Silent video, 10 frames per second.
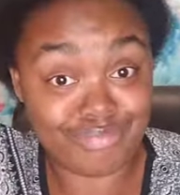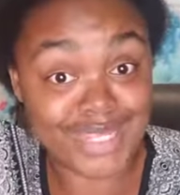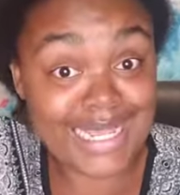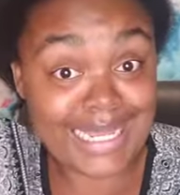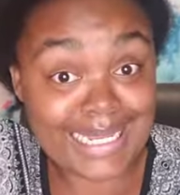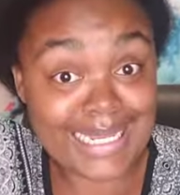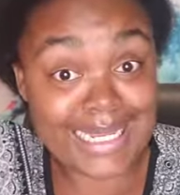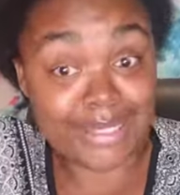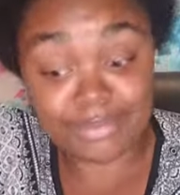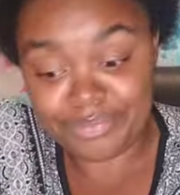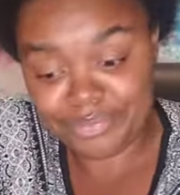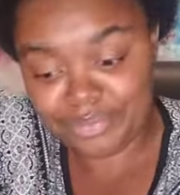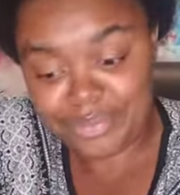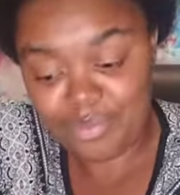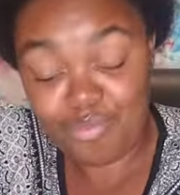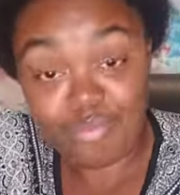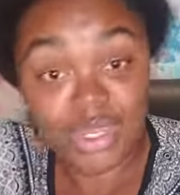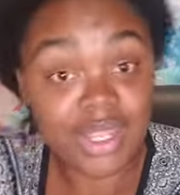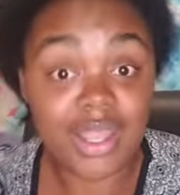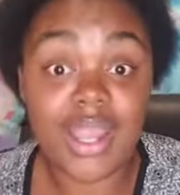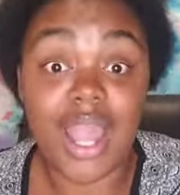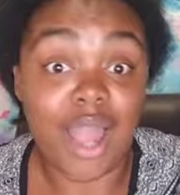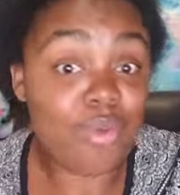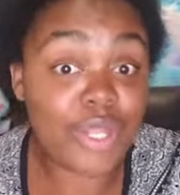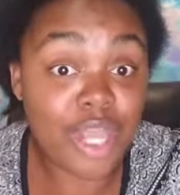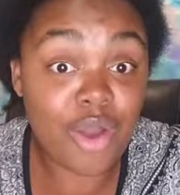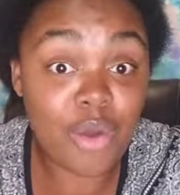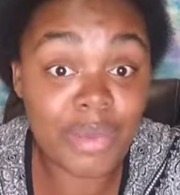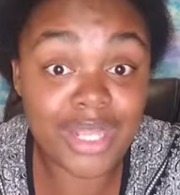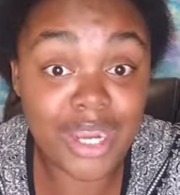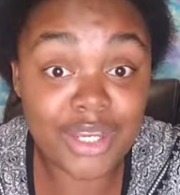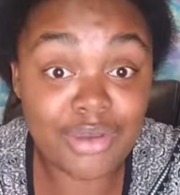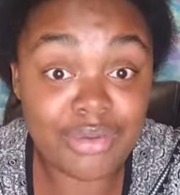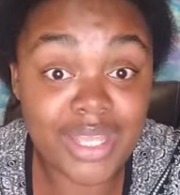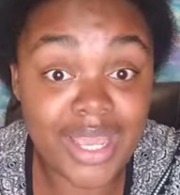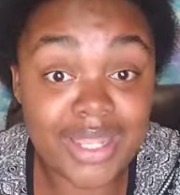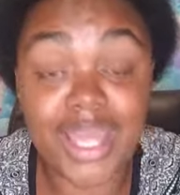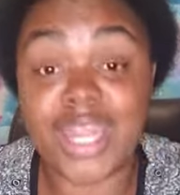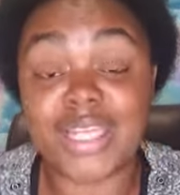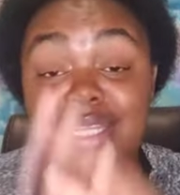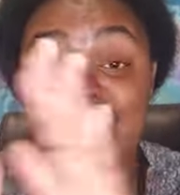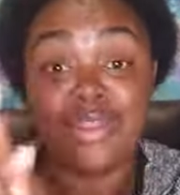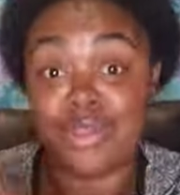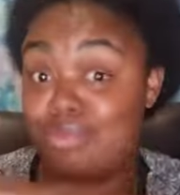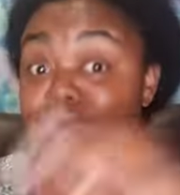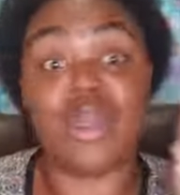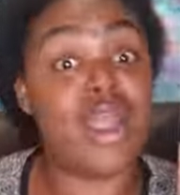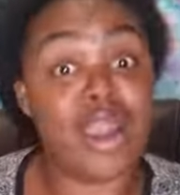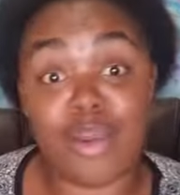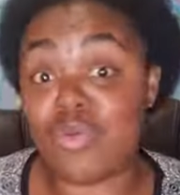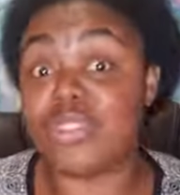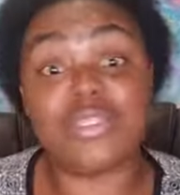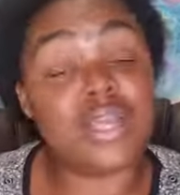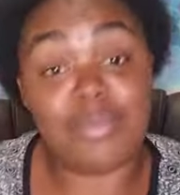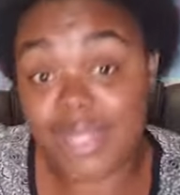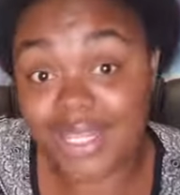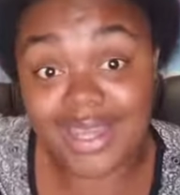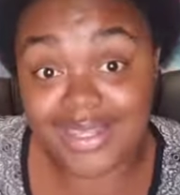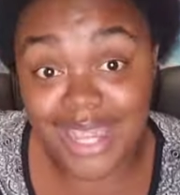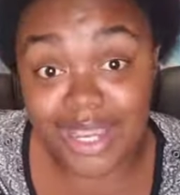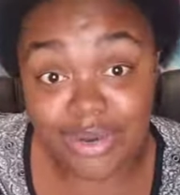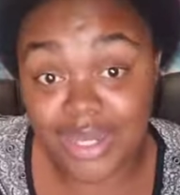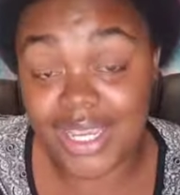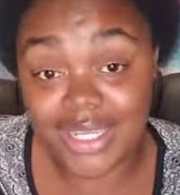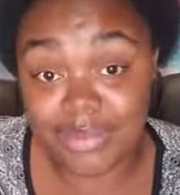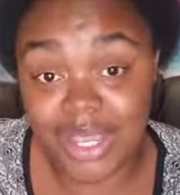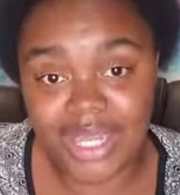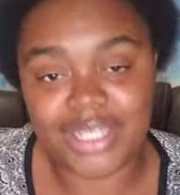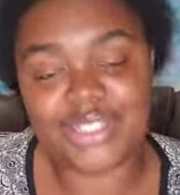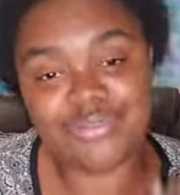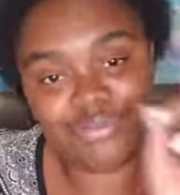Honey, I went home and let her use that, and it slipped. Her hair was completely untangled and easy to manage.